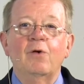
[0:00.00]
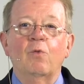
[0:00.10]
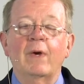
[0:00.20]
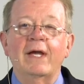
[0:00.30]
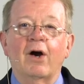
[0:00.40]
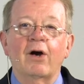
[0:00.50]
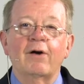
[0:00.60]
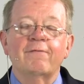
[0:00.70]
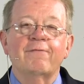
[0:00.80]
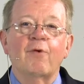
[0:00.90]

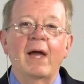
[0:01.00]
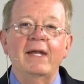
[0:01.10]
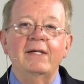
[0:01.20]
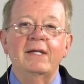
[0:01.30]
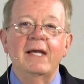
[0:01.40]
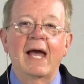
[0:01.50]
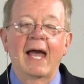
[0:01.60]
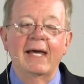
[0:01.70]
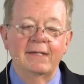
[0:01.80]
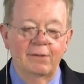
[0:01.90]

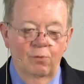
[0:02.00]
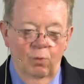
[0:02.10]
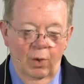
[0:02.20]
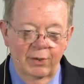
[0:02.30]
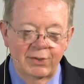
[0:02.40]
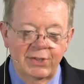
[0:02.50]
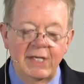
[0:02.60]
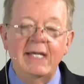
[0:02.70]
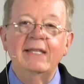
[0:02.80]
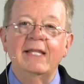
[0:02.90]
and we're
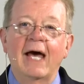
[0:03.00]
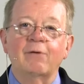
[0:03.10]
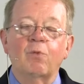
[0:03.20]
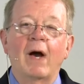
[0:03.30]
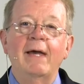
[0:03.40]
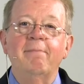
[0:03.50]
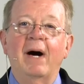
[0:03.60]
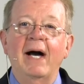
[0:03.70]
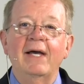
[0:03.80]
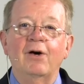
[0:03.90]
seen that way
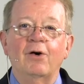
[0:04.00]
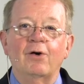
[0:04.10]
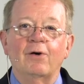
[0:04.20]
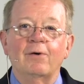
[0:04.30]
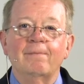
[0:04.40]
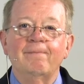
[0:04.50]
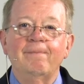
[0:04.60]
by all.